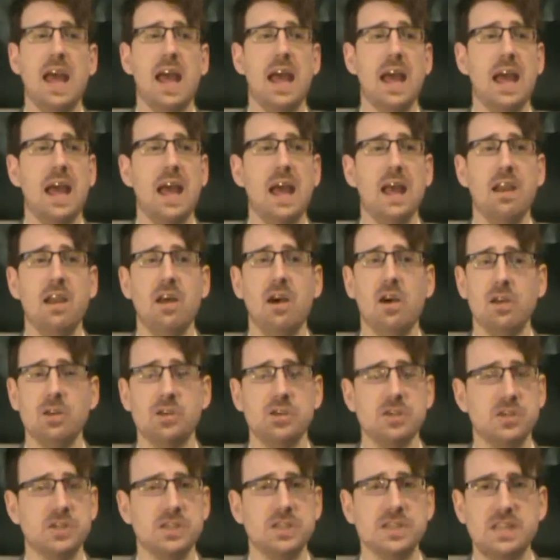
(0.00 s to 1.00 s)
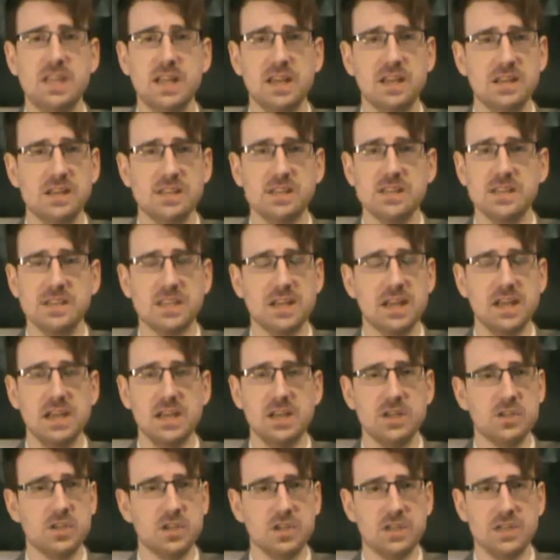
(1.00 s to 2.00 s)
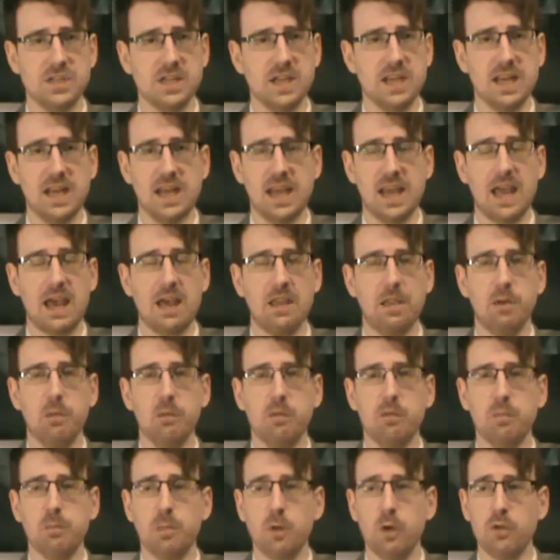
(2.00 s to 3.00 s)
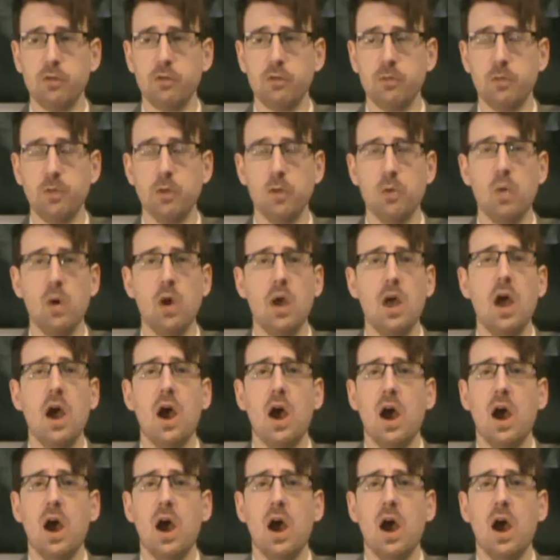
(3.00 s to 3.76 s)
And I just didn't see logistically how that was possible.